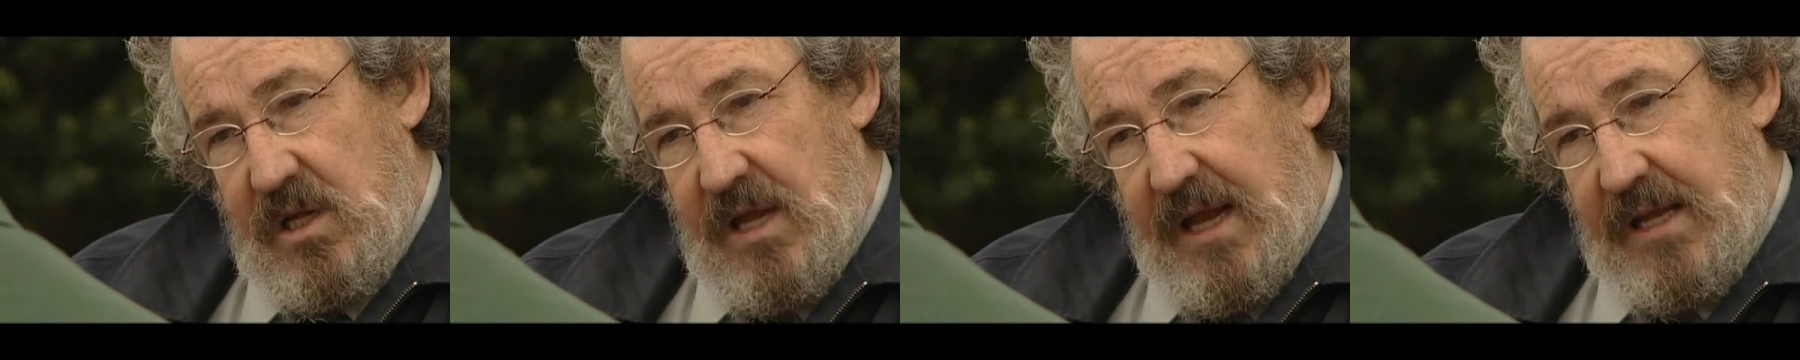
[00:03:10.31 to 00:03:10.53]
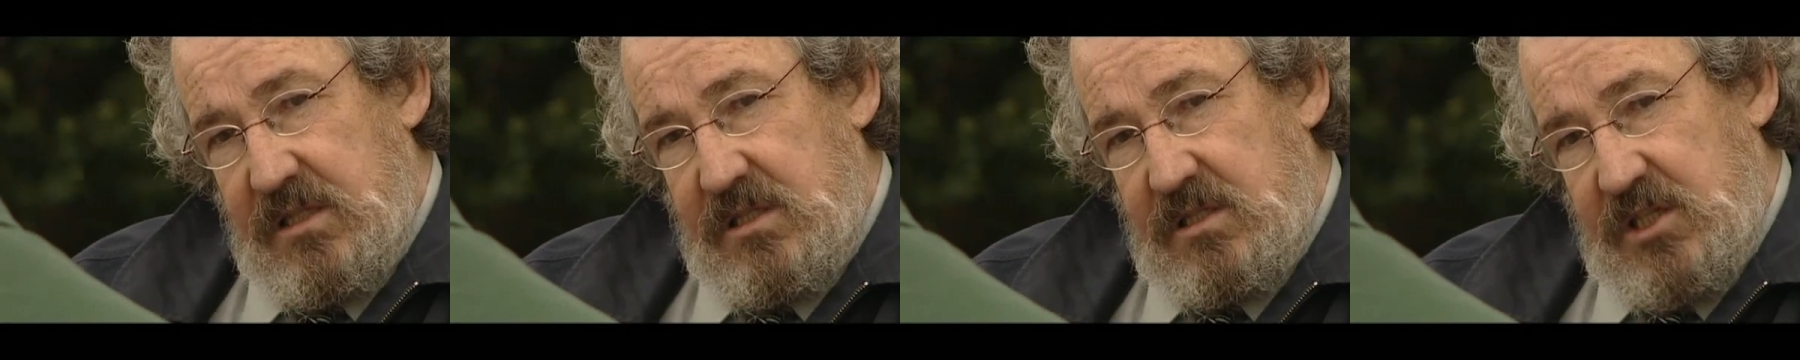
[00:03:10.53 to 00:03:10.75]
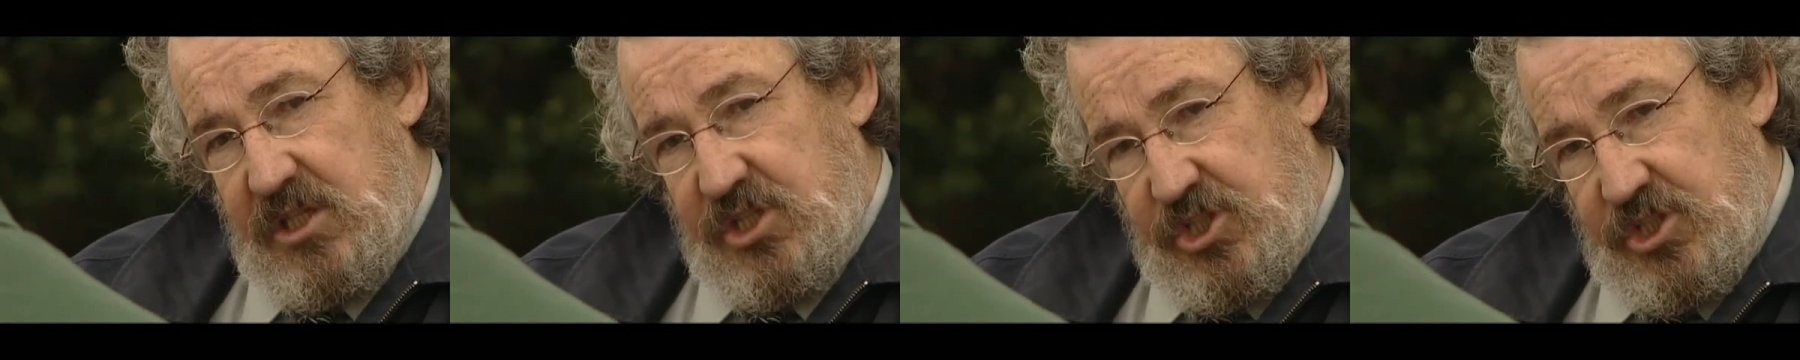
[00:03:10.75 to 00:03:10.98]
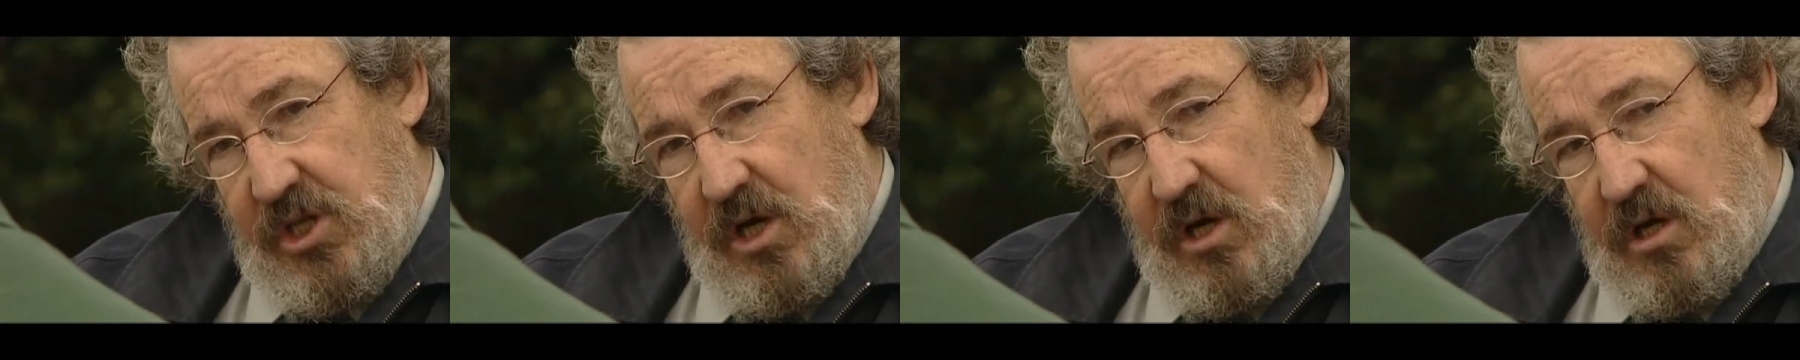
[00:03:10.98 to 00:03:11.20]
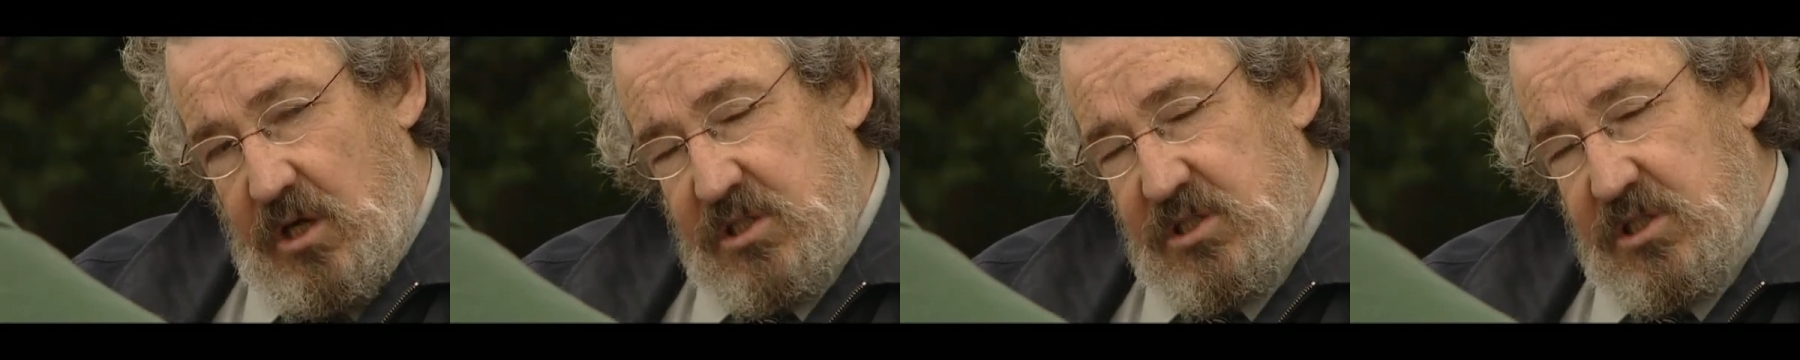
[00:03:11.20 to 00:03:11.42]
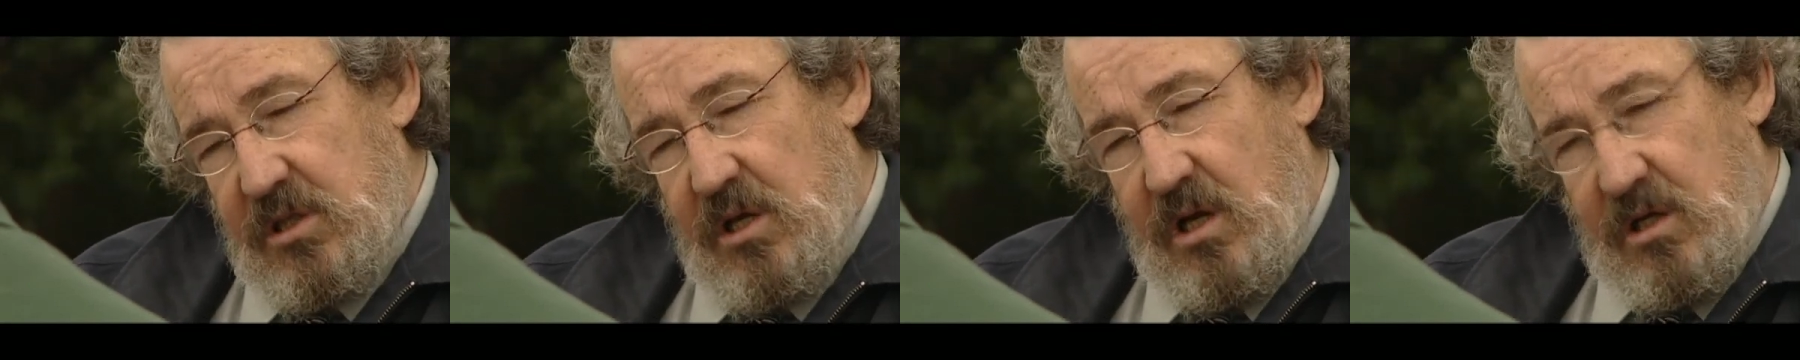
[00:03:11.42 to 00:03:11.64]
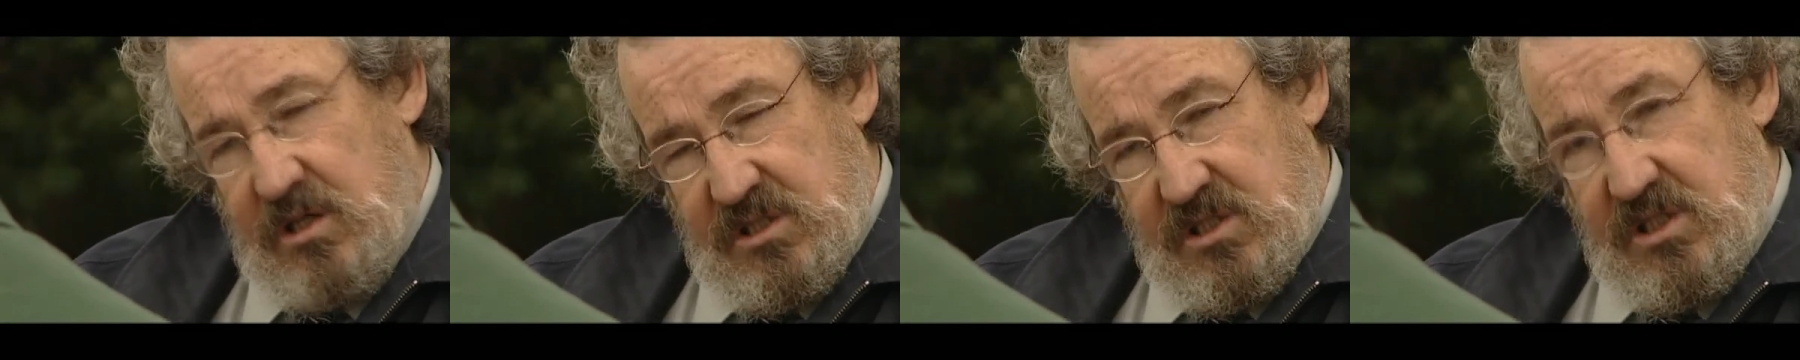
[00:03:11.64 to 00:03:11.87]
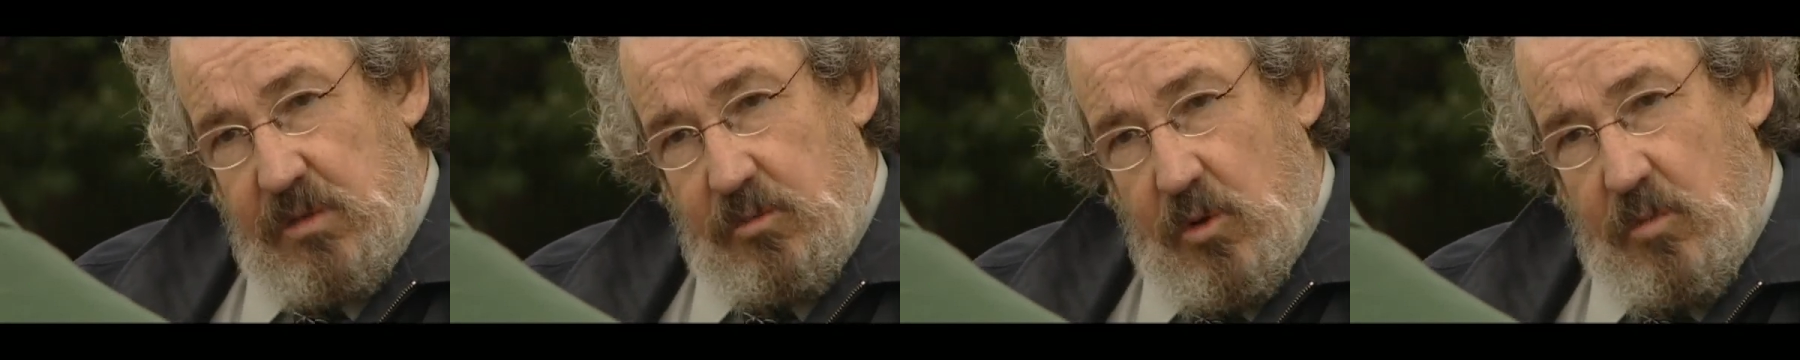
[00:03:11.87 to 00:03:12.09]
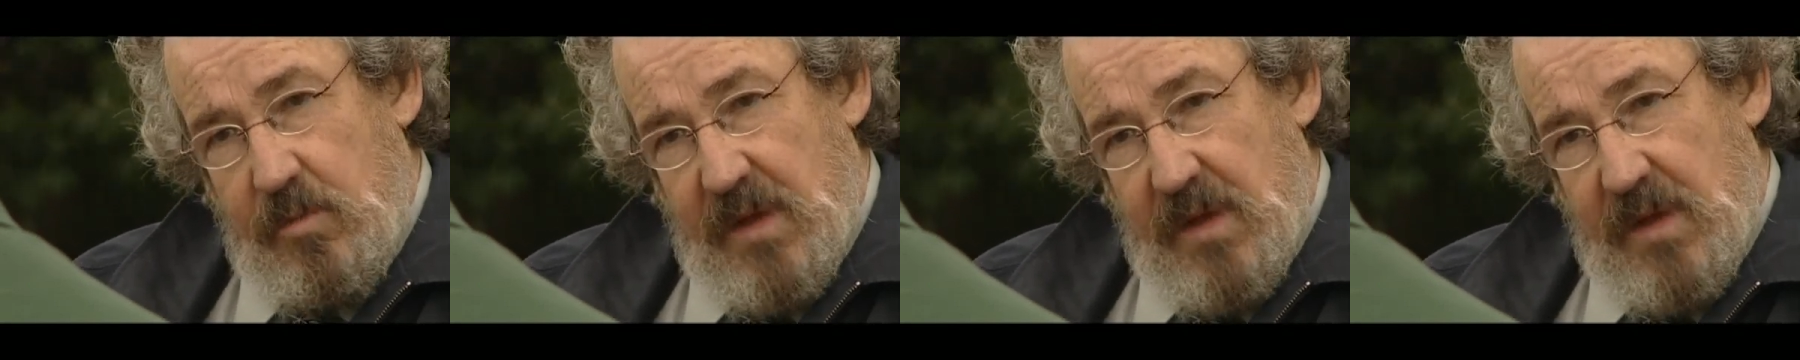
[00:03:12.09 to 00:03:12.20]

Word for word: and discharge a considerable